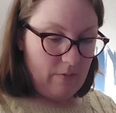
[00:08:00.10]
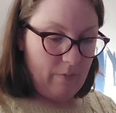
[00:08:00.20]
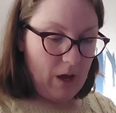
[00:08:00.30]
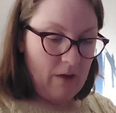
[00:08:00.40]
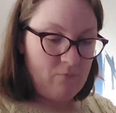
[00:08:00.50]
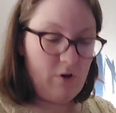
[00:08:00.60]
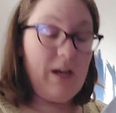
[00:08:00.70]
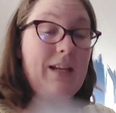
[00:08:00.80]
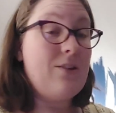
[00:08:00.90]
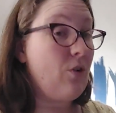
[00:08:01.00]
but I'm
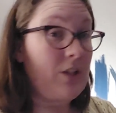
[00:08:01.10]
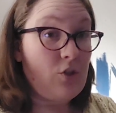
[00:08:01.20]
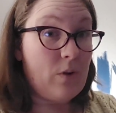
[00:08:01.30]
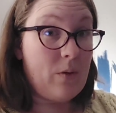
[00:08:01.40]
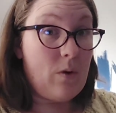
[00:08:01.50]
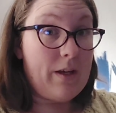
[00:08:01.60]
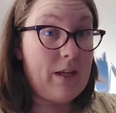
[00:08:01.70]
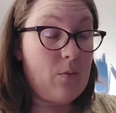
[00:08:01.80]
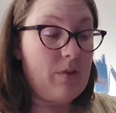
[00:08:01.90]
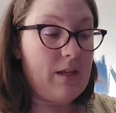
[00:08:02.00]
really not enjoying
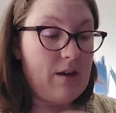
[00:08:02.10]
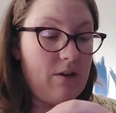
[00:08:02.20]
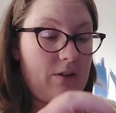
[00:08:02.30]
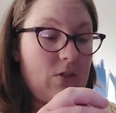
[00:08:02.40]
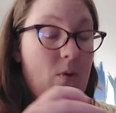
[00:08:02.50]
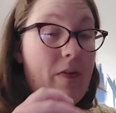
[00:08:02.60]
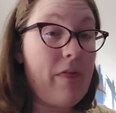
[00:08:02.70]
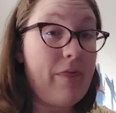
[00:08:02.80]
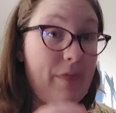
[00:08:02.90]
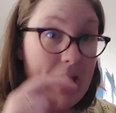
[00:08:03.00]
working with the yarn, so I
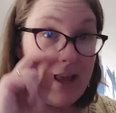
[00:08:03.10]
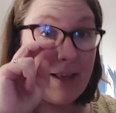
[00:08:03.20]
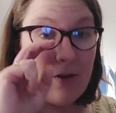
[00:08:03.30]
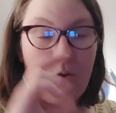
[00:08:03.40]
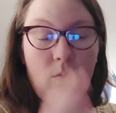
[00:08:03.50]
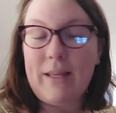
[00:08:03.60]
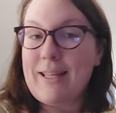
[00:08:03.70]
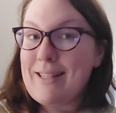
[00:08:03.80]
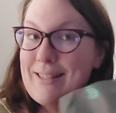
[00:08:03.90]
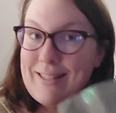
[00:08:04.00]
think we
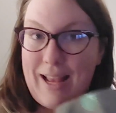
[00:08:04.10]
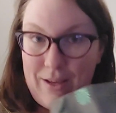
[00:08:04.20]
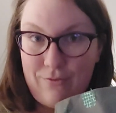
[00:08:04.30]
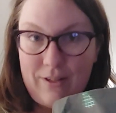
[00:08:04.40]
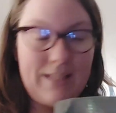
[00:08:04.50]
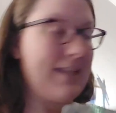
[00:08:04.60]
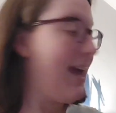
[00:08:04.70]
can safely say